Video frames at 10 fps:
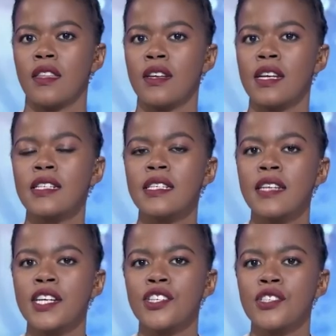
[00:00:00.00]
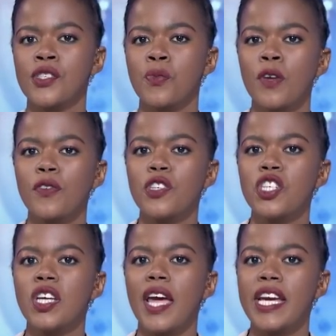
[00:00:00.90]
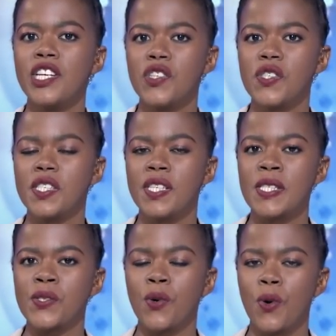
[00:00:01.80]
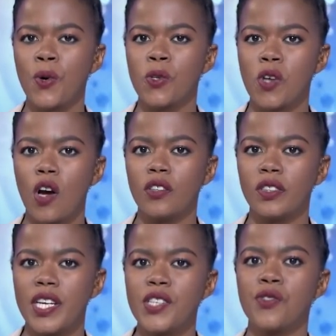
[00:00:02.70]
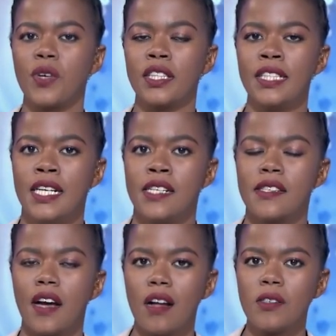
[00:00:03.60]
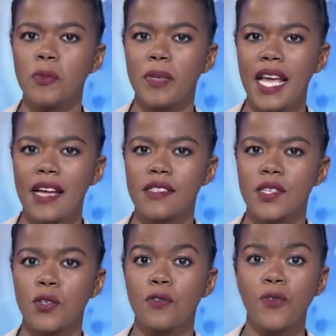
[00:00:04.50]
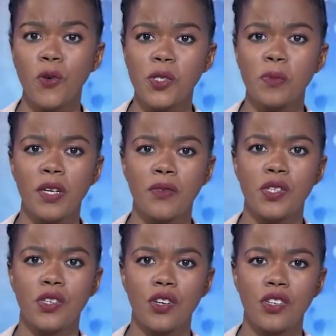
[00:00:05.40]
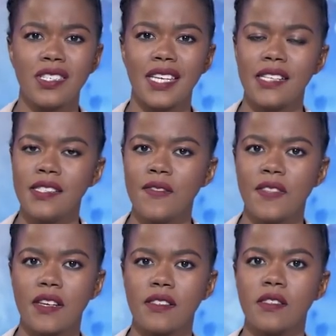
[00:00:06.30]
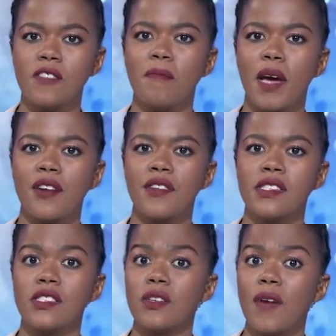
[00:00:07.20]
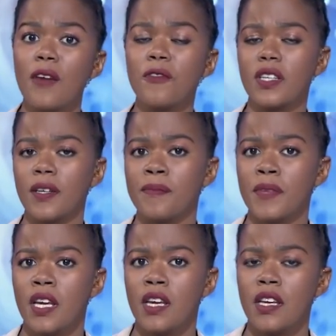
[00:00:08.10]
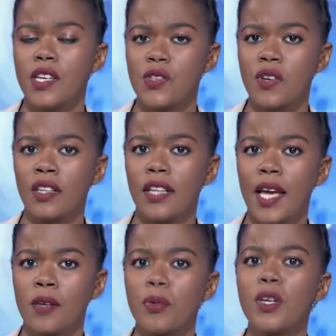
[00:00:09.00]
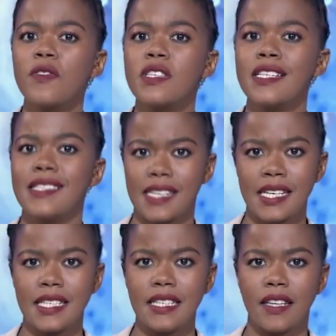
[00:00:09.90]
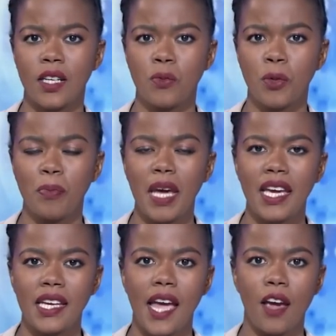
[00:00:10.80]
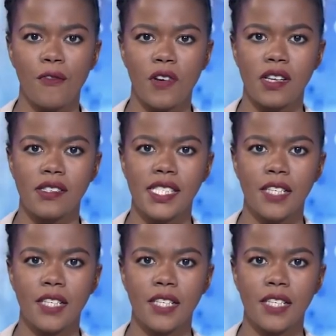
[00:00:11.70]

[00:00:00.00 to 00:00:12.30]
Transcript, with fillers: The United Nations Refugee Agency has called on Israel to halt plans to forcibly return tens of thousands of migrants to Africa. Israel had previously stated that it would pay Africans